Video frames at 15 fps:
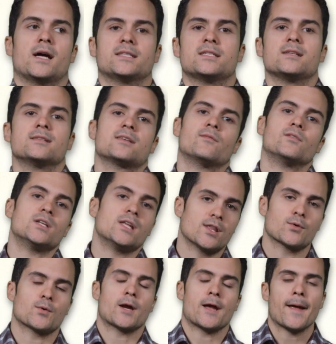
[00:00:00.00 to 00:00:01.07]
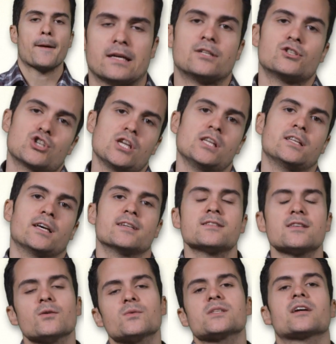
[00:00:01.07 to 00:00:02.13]
1973 in Chile.
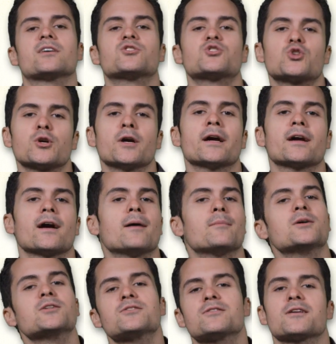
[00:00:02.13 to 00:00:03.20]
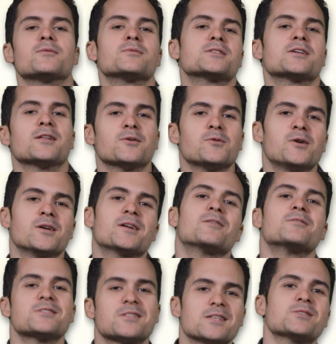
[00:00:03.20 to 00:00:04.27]
See, it was like a trick. I made you think it was the other one. It
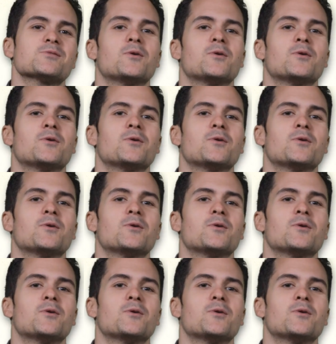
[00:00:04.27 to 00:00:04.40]
was this